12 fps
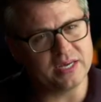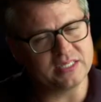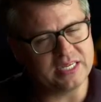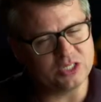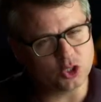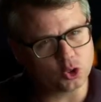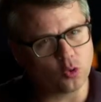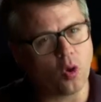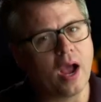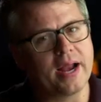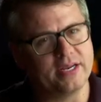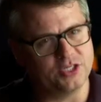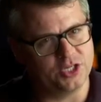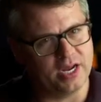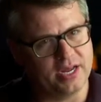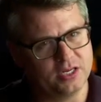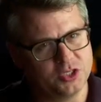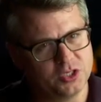He's trying to
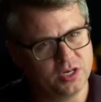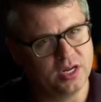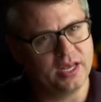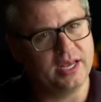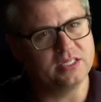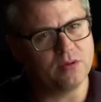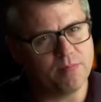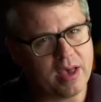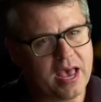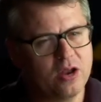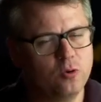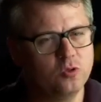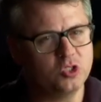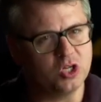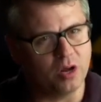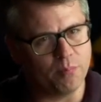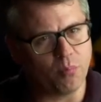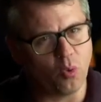change. He's a man who's
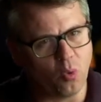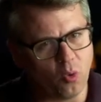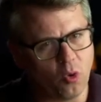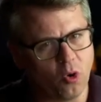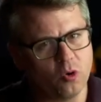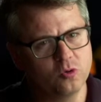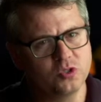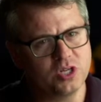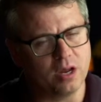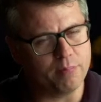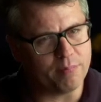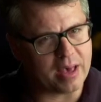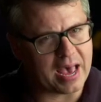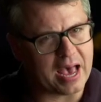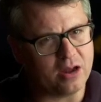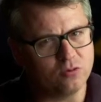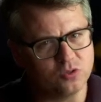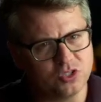done poor, who's done
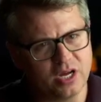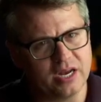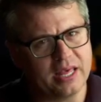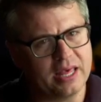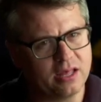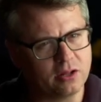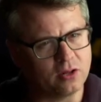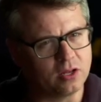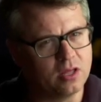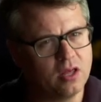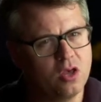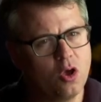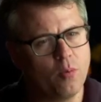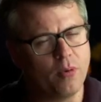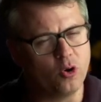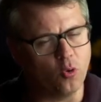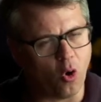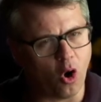bad, who's done ill,
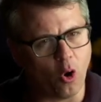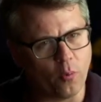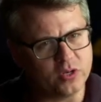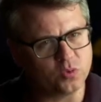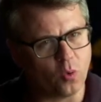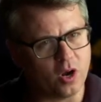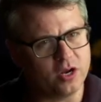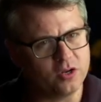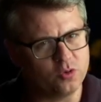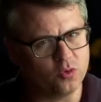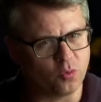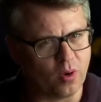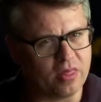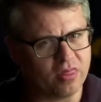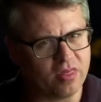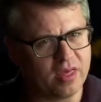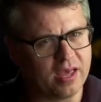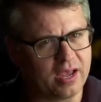but who always wanted to do the right
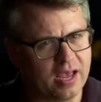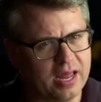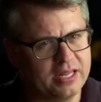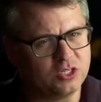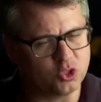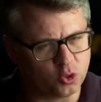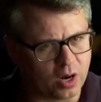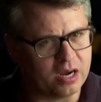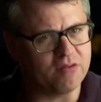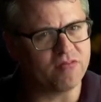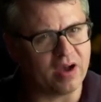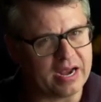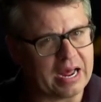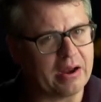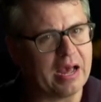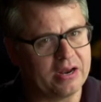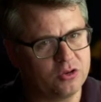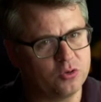thing, and he's trying to find out
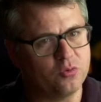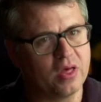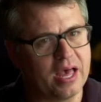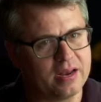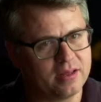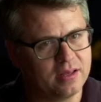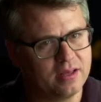how to do that.